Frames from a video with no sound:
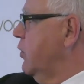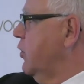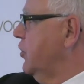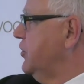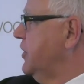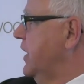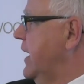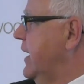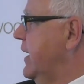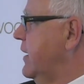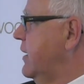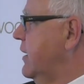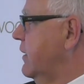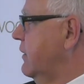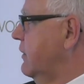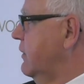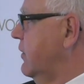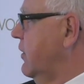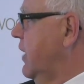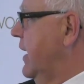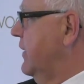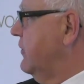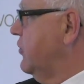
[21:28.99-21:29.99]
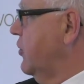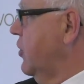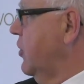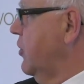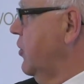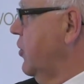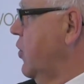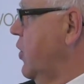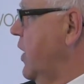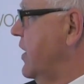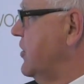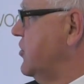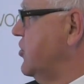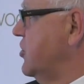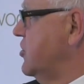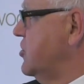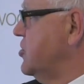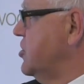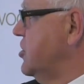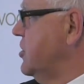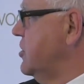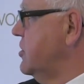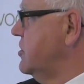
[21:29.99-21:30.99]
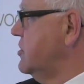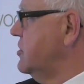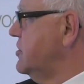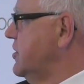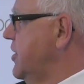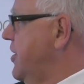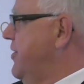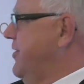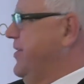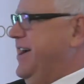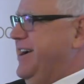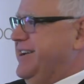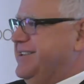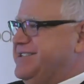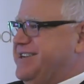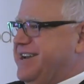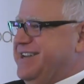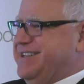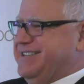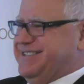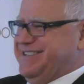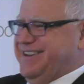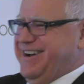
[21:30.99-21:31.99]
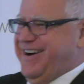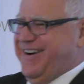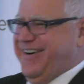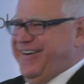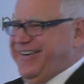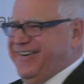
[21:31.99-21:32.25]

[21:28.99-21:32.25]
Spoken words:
will take and answer all your questions. So that's it. So.